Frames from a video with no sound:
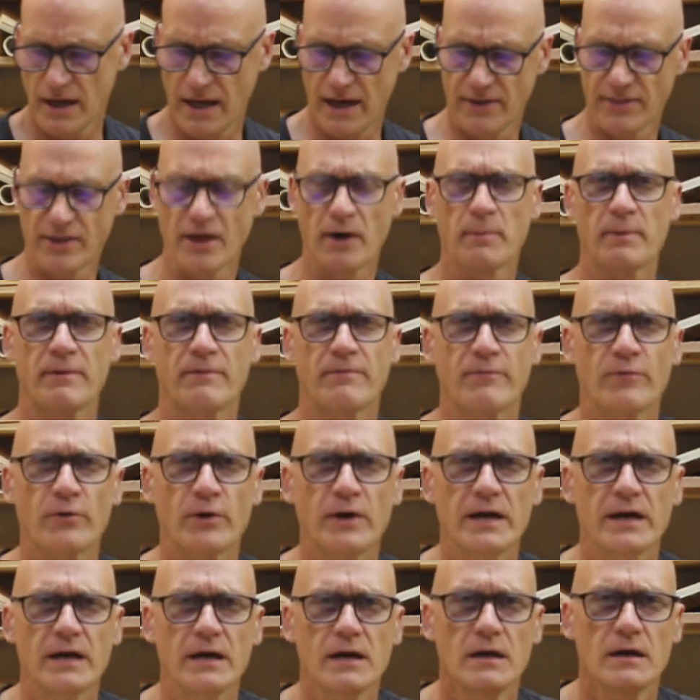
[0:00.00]
and they'll be
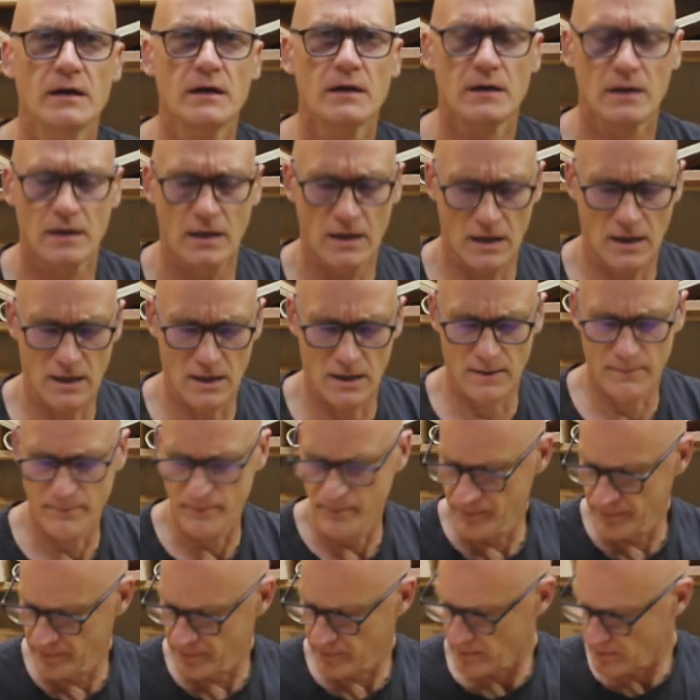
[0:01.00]
free,
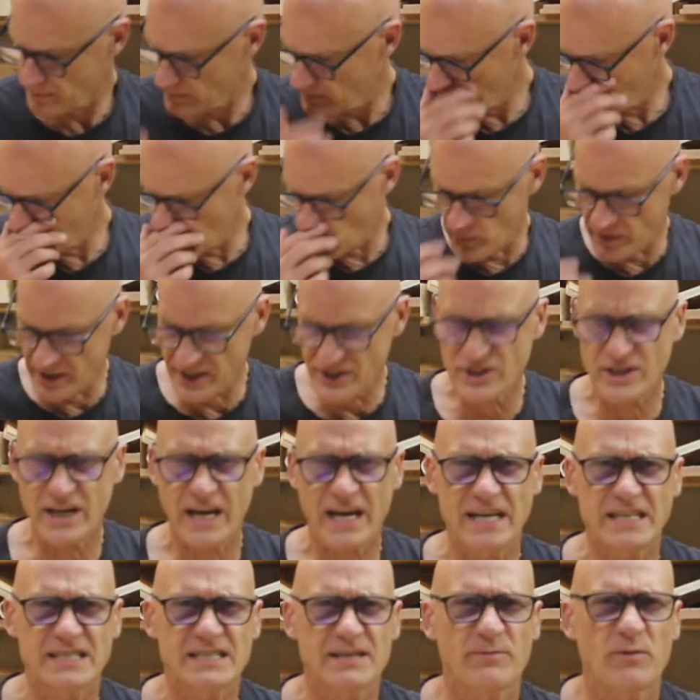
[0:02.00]
with a
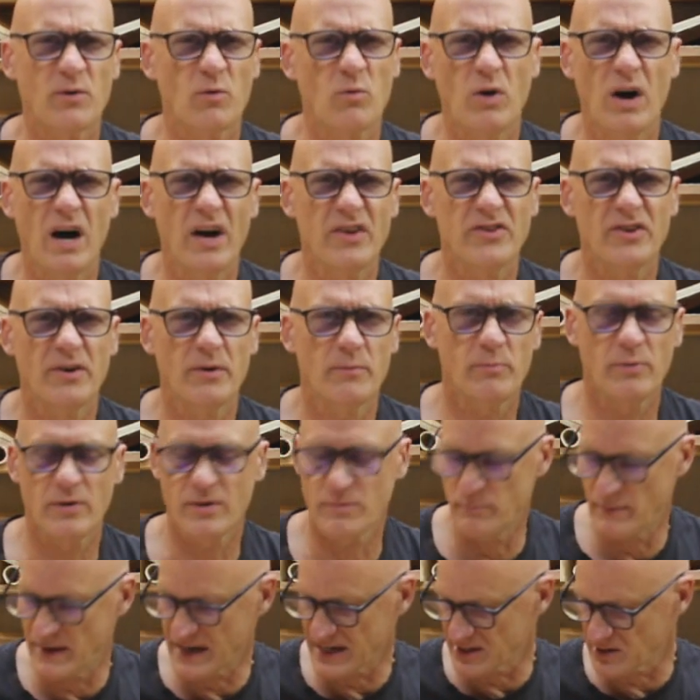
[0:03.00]
chance if you want
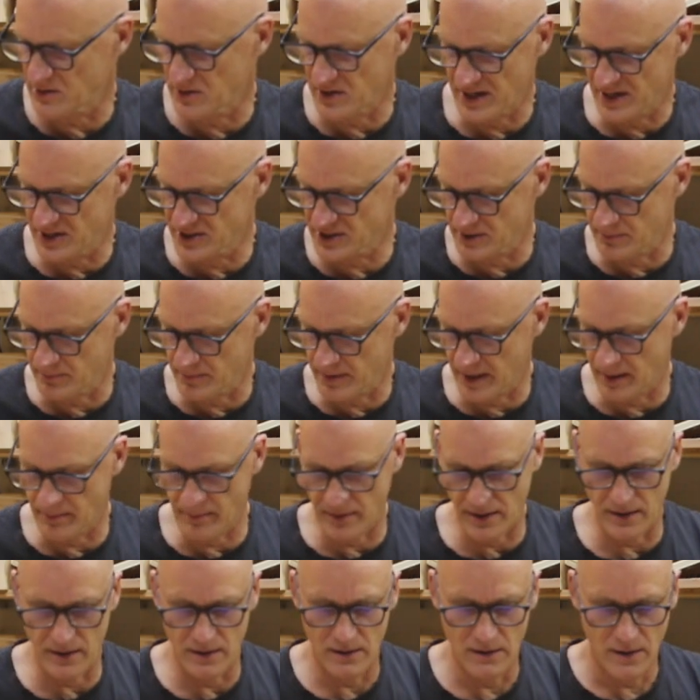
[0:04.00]
to make a donation, but I'm
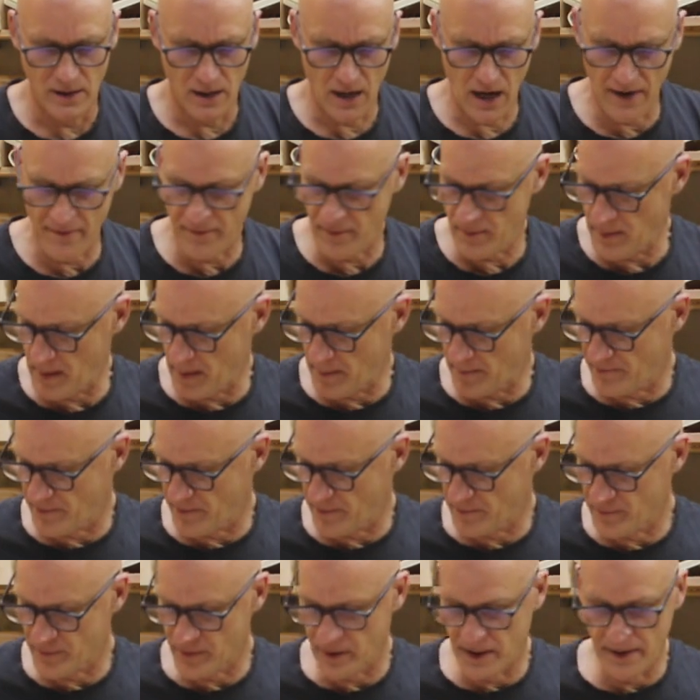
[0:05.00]
going to offer them up
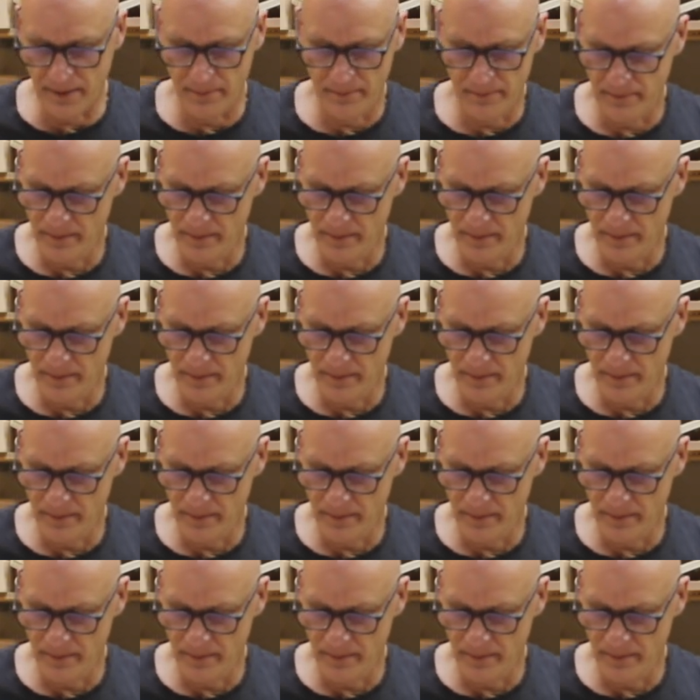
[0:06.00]
for free.